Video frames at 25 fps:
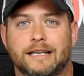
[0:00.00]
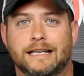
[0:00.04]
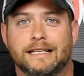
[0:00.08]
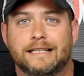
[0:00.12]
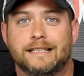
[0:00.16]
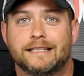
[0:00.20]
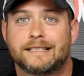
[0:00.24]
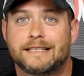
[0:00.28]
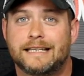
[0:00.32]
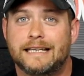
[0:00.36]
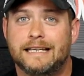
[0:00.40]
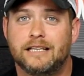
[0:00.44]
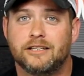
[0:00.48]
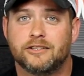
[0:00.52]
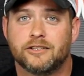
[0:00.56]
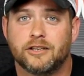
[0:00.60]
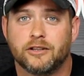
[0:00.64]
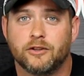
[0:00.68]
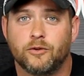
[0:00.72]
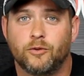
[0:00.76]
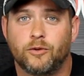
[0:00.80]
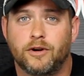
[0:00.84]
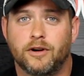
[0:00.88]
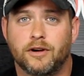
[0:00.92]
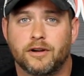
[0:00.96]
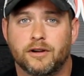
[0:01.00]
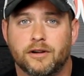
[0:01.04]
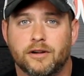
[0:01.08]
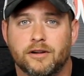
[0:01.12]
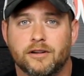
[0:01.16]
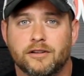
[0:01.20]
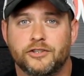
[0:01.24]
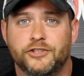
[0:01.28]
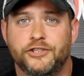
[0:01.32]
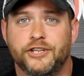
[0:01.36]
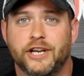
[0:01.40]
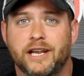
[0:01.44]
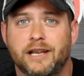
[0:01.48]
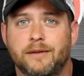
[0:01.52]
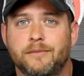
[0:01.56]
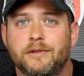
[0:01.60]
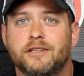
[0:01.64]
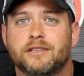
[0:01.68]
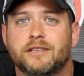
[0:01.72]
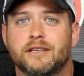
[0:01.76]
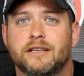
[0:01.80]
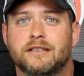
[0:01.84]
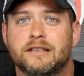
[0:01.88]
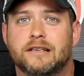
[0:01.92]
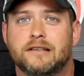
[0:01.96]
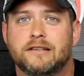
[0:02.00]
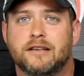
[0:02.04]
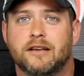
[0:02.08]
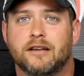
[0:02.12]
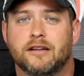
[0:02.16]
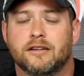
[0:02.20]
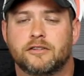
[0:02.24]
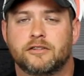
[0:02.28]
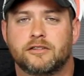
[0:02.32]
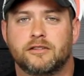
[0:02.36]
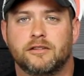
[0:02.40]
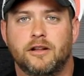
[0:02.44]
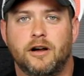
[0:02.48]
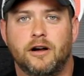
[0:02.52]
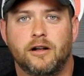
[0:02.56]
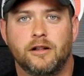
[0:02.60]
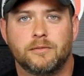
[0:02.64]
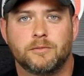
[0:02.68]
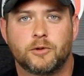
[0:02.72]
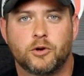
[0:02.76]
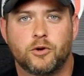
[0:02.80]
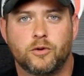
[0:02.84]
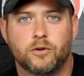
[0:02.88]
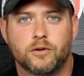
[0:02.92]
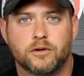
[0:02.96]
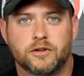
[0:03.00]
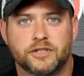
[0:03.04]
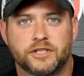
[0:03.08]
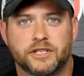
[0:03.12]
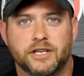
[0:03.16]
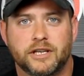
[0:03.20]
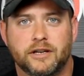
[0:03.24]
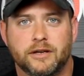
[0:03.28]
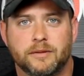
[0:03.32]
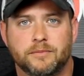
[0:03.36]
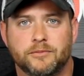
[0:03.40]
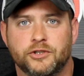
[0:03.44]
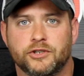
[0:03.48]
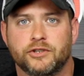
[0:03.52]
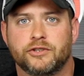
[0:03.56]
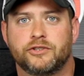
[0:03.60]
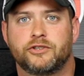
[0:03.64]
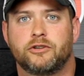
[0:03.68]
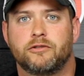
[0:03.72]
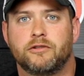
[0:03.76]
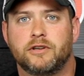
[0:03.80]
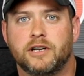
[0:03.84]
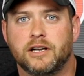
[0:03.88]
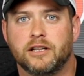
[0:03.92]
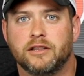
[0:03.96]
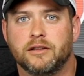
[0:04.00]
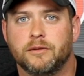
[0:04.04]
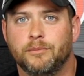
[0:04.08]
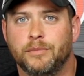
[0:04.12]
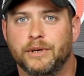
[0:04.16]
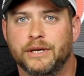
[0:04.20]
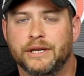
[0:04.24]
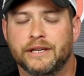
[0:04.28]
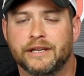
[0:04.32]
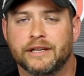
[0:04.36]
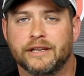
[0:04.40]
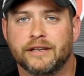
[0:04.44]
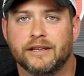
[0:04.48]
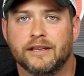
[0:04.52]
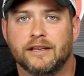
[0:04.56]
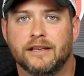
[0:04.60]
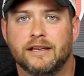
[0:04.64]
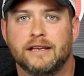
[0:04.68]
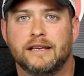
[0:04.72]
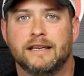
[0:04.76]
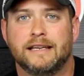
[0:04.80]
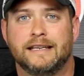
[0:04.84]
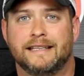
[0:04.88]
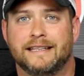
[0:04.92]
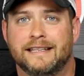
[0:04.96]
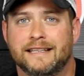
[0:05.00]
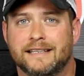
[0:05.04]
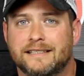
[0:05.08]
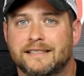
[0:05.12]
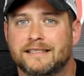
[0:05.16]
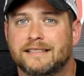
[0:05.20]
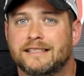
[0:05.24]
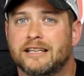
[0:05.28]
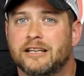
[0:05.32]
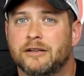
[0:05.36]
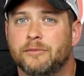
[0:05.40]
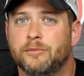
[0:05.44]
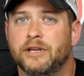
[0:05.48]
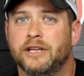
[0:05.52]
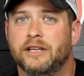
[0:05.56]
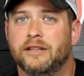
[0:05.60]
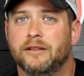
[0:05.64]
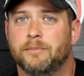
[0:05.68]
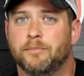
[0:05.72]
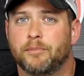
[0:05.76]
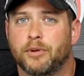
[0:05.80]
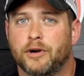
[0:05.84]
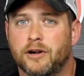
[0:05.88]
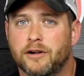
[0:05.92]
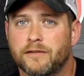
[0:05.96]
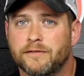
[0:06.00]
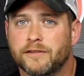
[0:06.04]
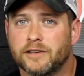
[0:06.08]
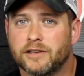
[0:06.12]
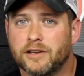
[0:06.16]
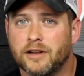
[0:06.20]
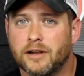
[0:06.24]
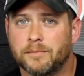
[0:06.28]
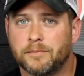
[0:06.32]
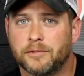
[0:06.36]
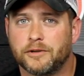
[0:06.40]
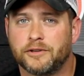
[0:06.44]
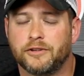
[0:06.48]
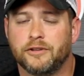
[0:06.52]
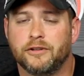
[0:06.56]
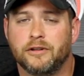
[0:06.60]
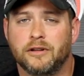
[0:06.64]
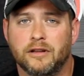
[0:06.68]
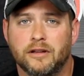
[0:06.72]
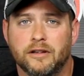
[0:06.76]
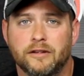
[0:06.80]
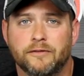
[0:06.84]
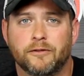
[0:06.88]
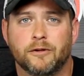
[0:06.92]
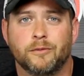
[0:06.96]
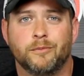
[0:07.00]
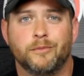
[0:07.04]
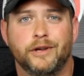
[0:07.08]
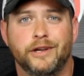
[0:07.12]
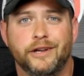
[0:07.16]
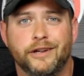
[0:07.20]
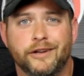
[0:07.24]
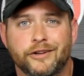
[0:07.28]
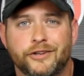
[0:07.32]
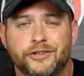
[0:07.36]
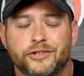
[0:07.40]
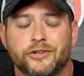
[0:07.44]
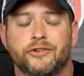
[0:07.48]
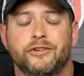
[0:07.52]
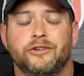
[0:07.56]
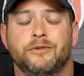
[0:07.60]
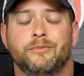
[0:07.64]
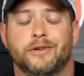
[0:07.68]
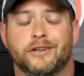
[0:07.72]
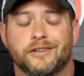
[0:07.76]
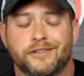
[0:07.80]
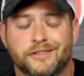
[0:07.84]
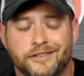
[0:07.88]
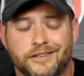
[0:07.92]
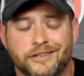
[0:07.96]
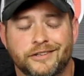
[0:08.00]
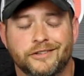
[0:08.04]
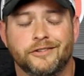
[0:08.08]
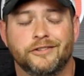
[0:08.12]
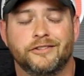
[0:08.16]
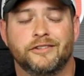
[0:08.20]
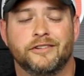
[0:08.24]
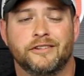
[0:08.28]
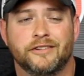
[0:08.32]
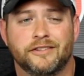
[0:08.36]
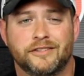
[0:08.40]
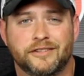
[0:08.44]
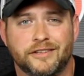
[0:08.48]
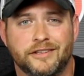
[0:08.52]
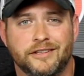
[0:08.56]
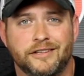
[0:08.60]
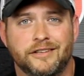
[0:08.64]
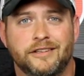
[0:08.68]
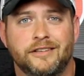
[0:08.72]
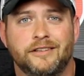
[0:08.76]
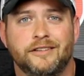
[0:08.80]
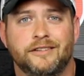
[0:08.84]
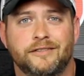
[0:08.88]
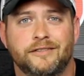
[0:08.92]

We get the skis on the water, and Jamie says he's got a slalom course set up just around the bend. And this is going to be the perfect opportunity for me to show you my skills on a ski.